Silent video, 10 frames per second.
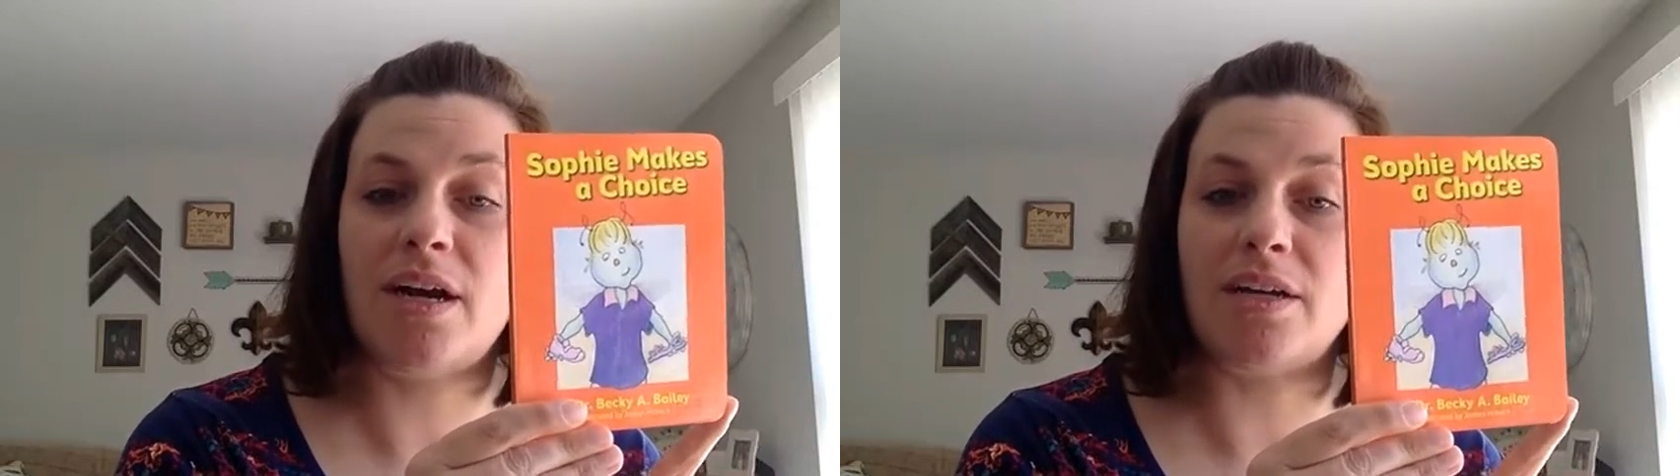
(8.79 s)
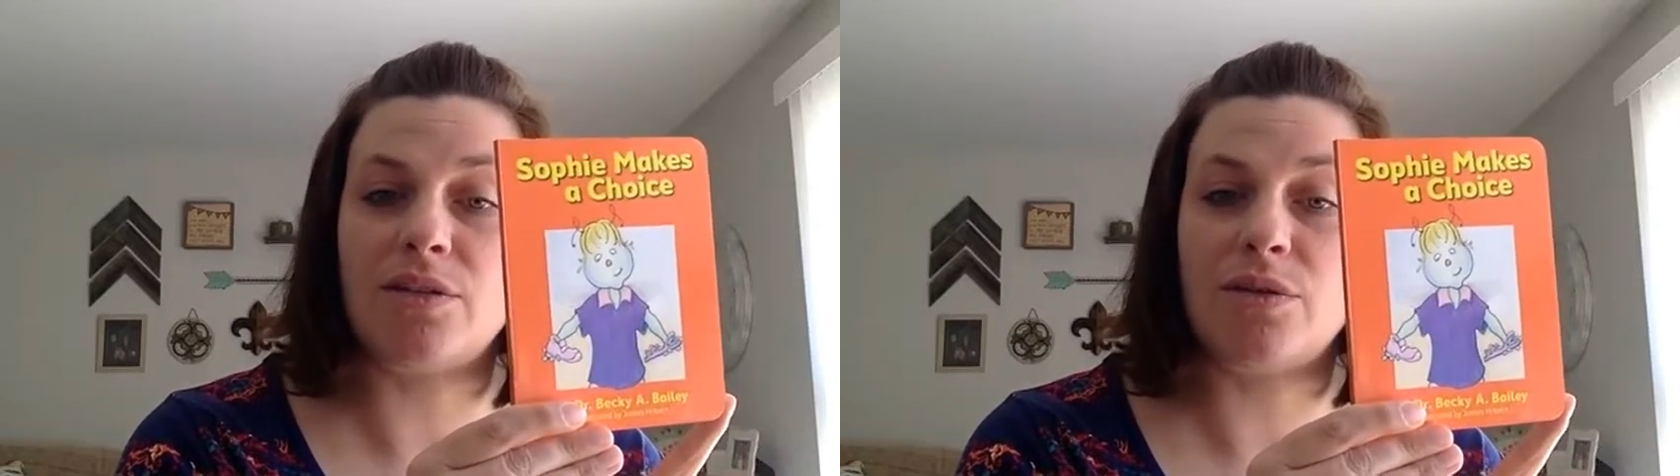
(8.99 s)

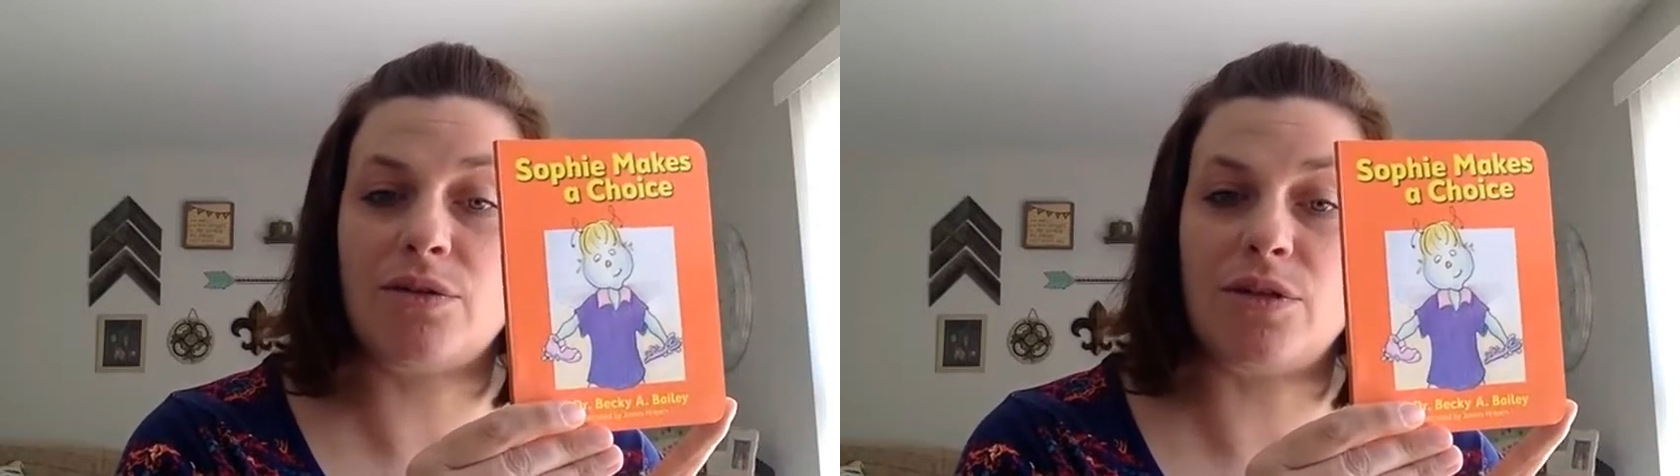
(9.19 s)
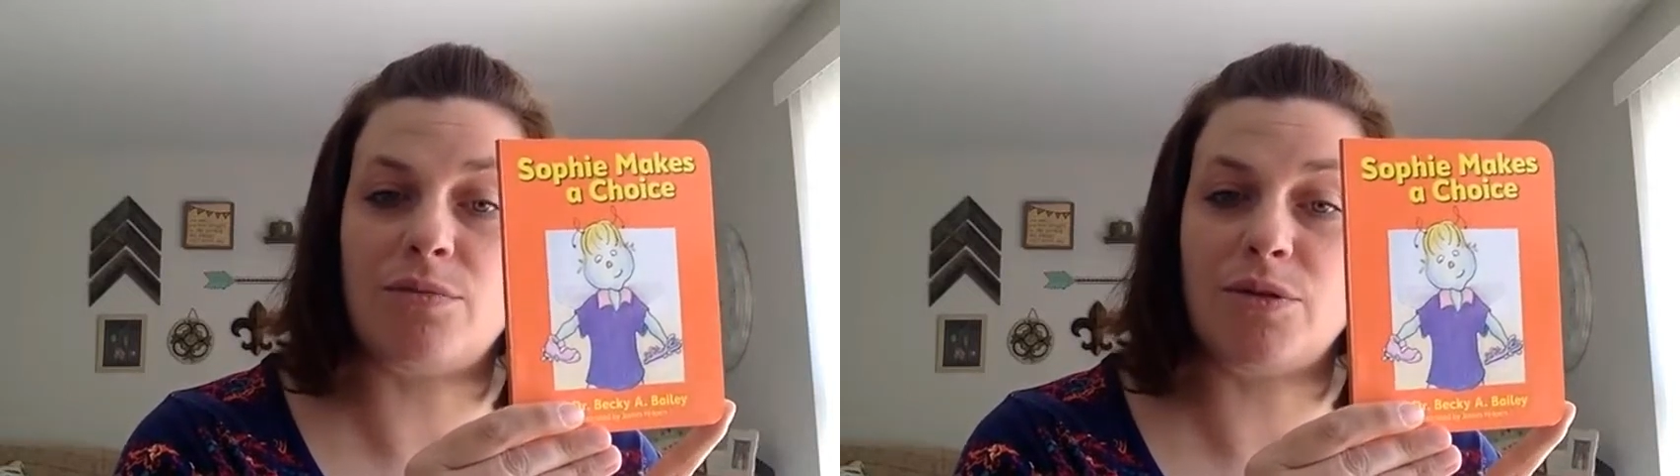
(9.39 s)

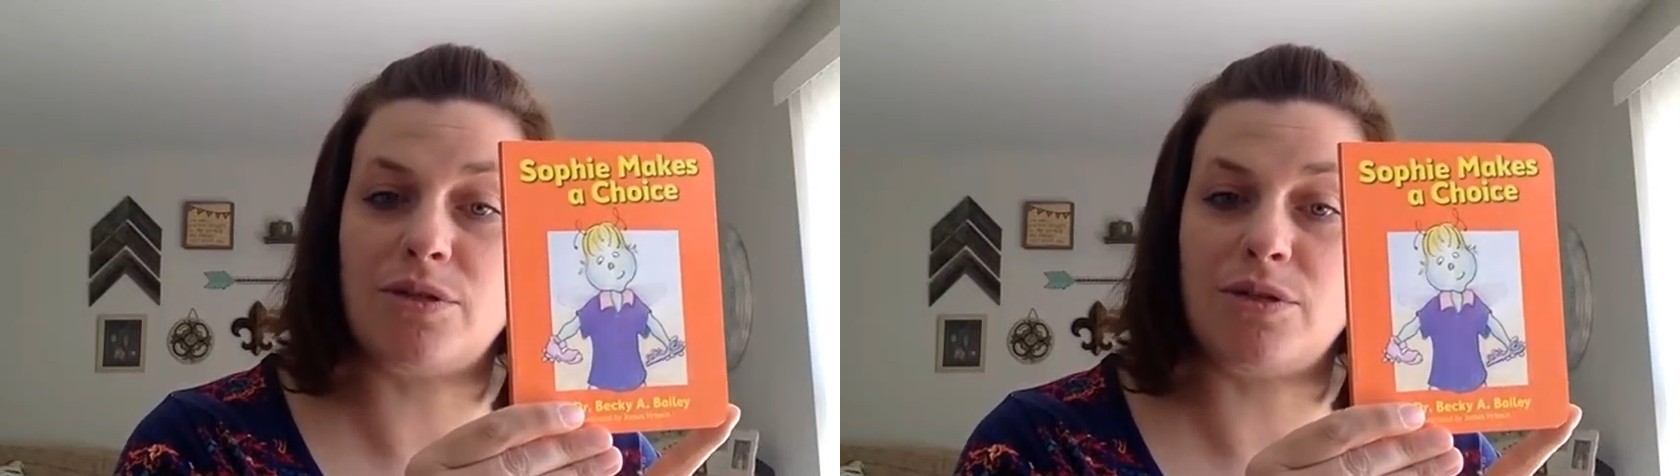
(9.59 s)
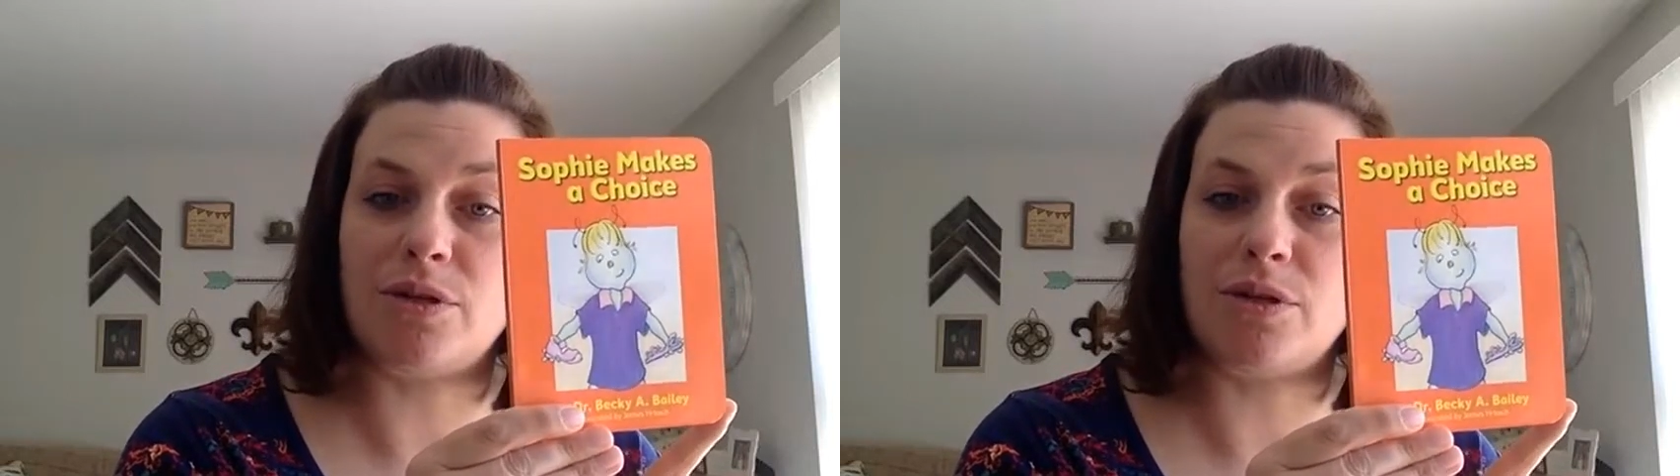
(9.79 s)
social emotional